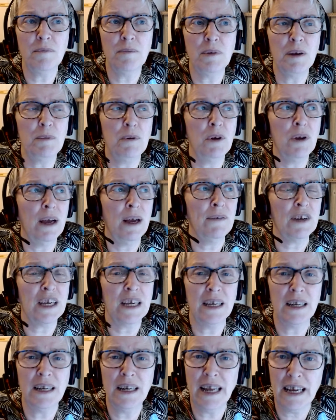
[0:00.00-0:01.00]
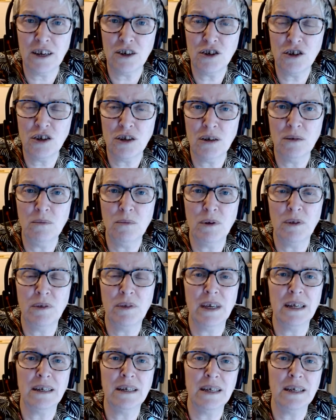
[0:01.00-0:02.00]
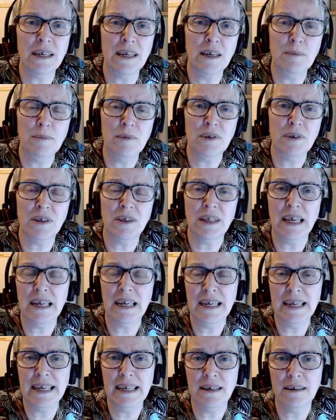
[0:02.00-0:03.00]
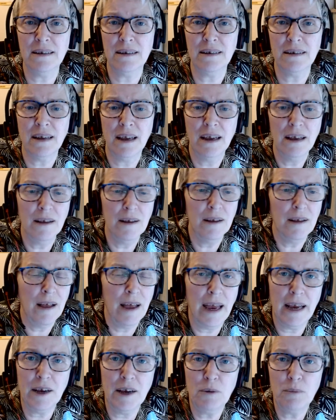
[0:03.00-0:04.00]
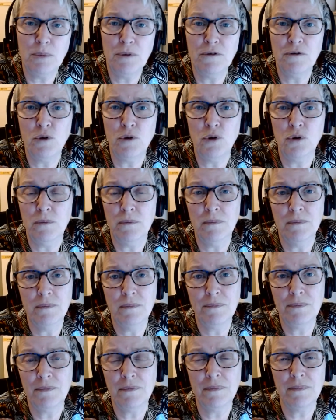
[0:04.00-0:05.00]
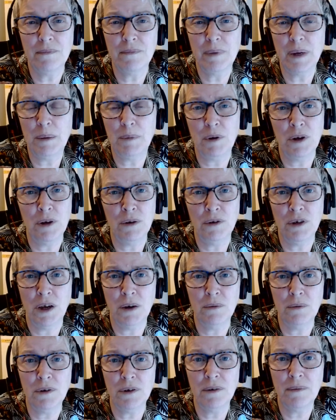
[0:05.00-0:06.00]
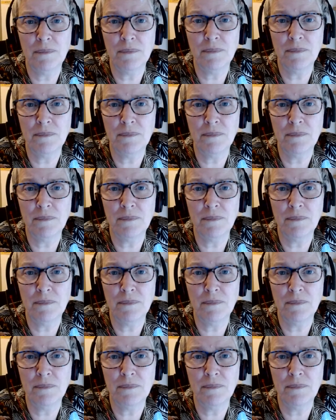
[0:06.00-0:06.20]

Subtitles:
people who have a connection with their teams and their leaders outperform people who don't.